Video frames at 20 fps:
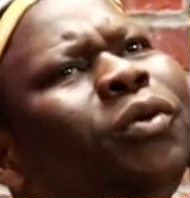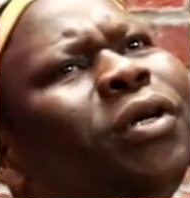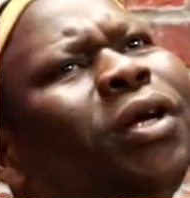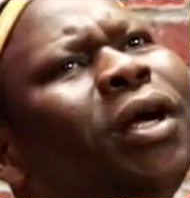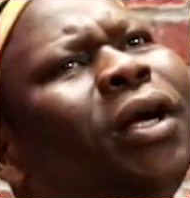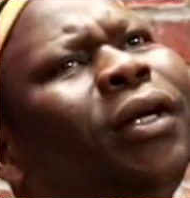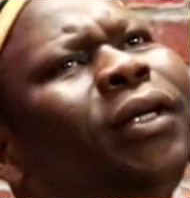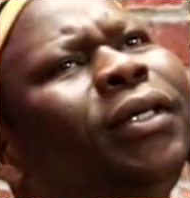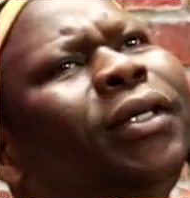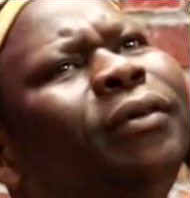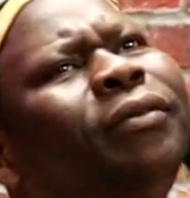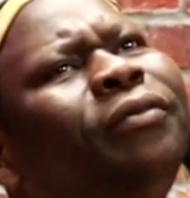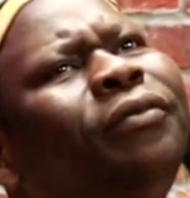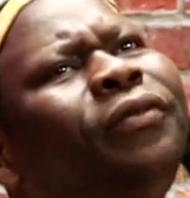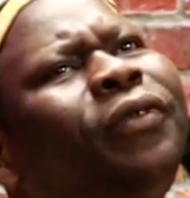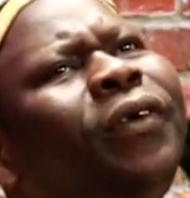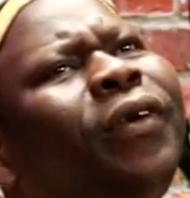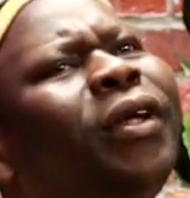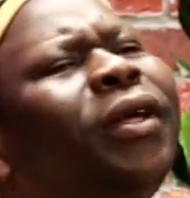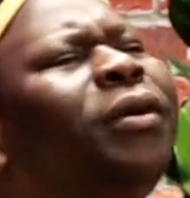are the
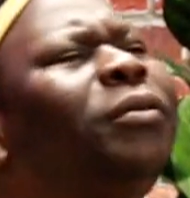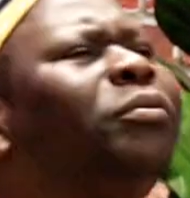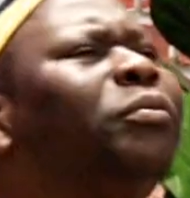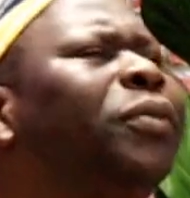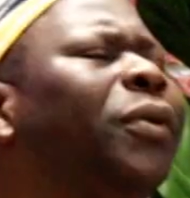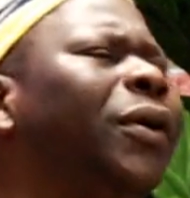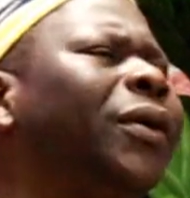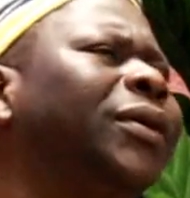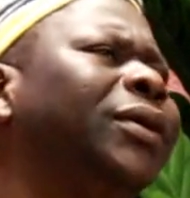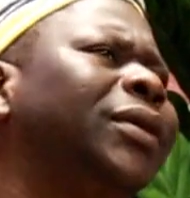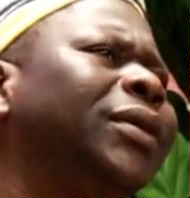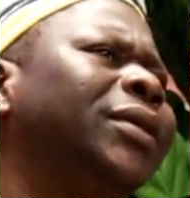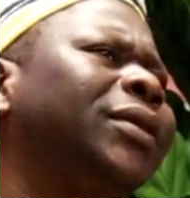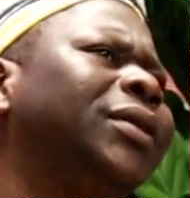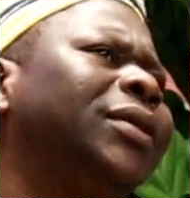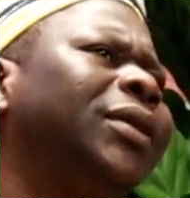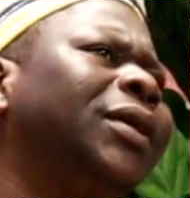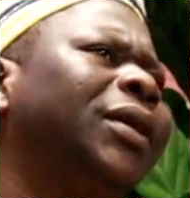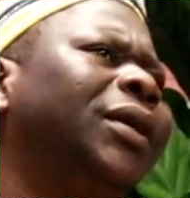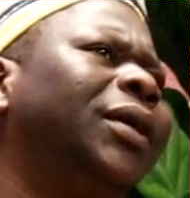very
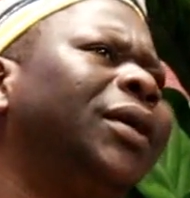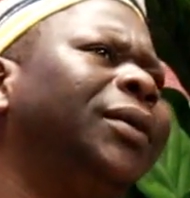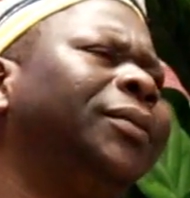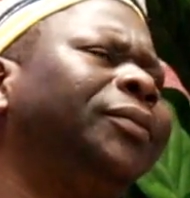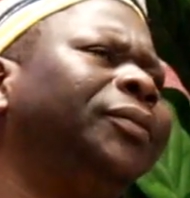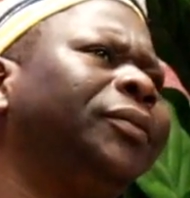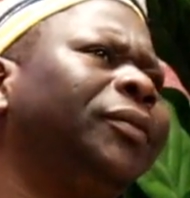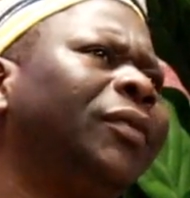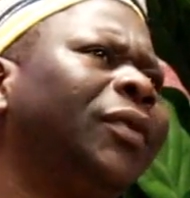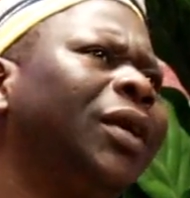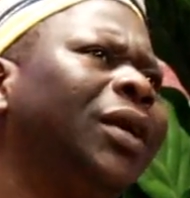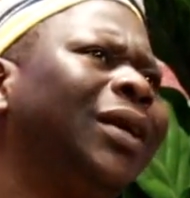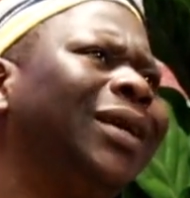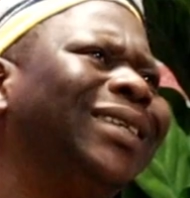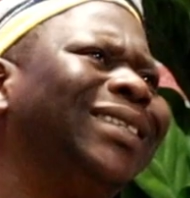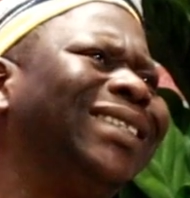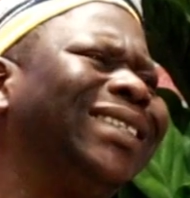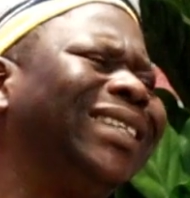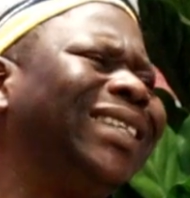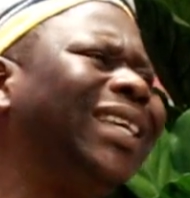important
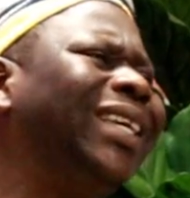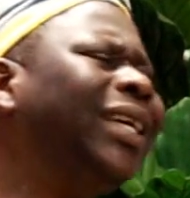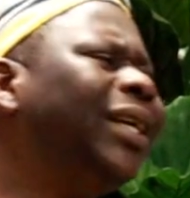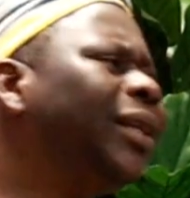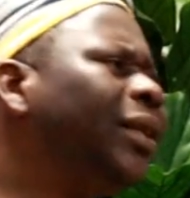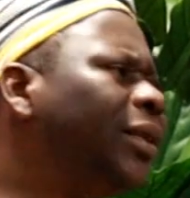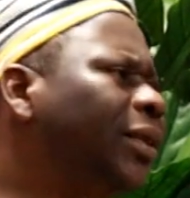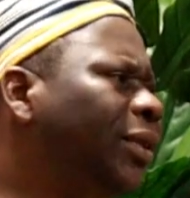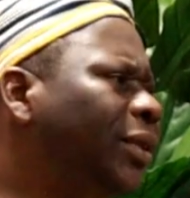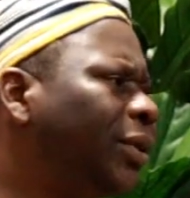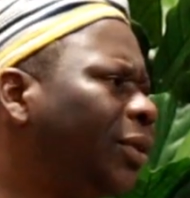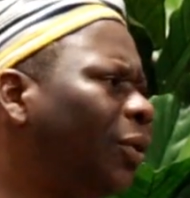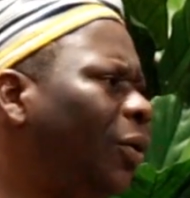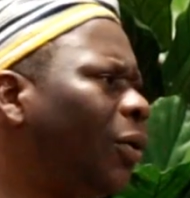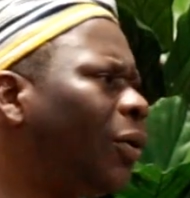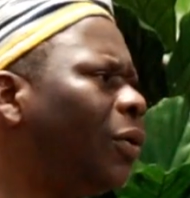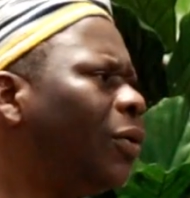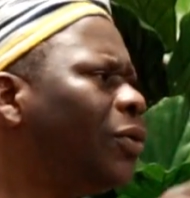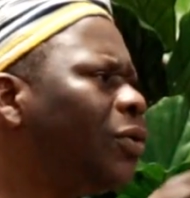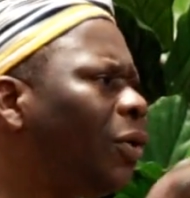skills
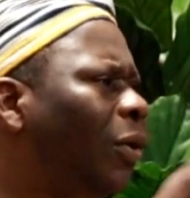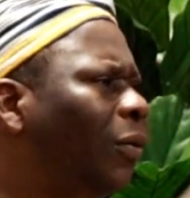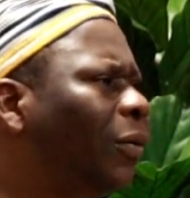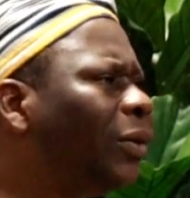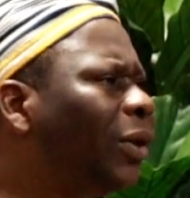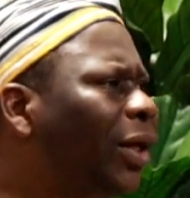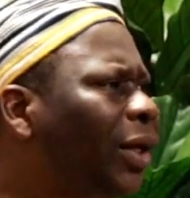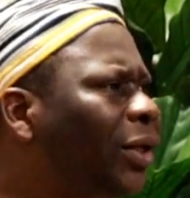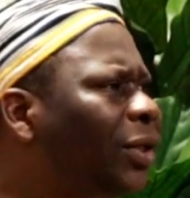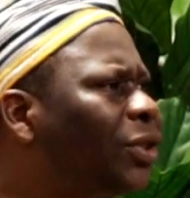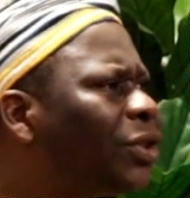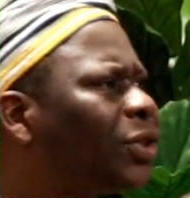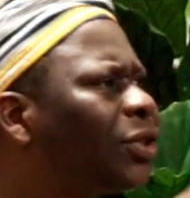or knowledge